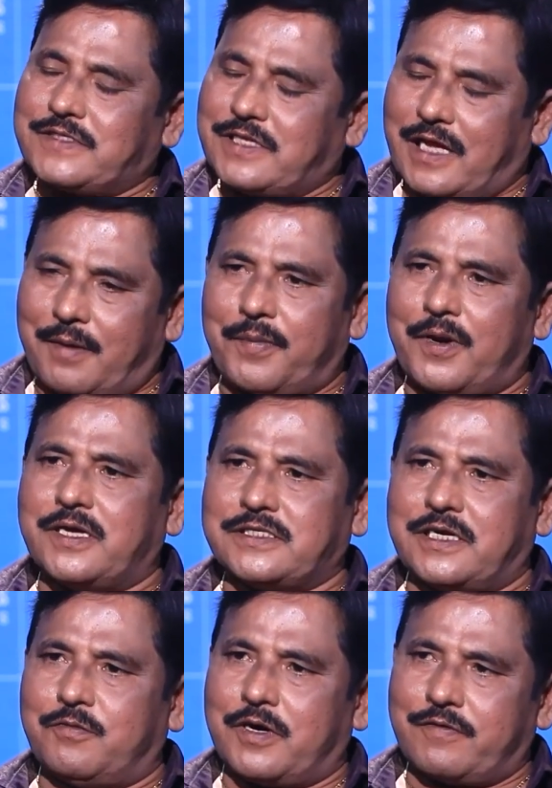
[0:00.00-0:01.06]
the applause
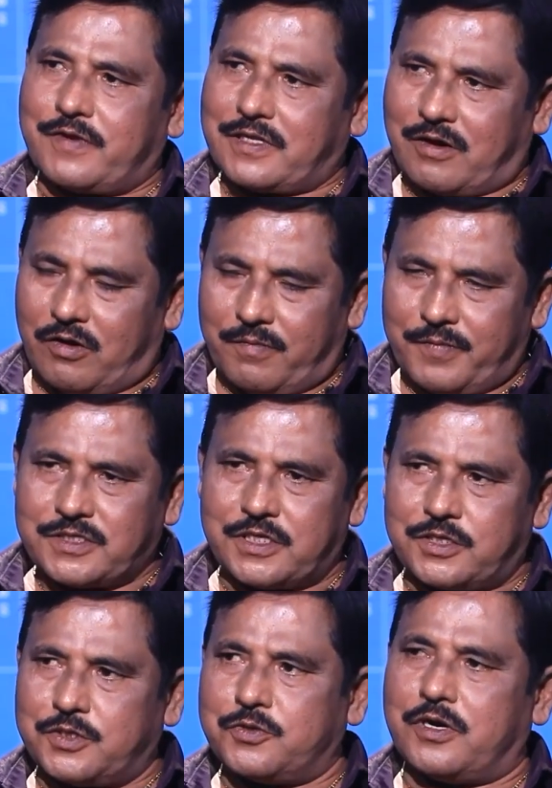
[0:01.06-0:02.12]
and what were the comments
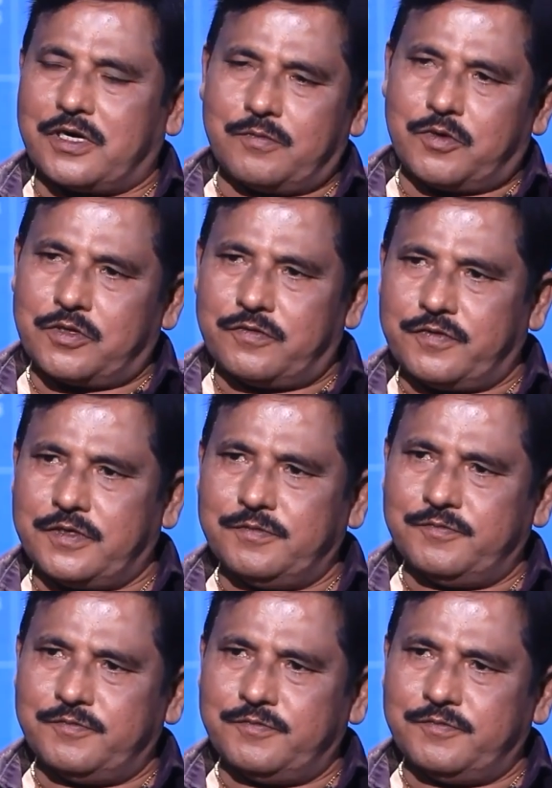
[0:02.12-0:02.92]
that you got about the film?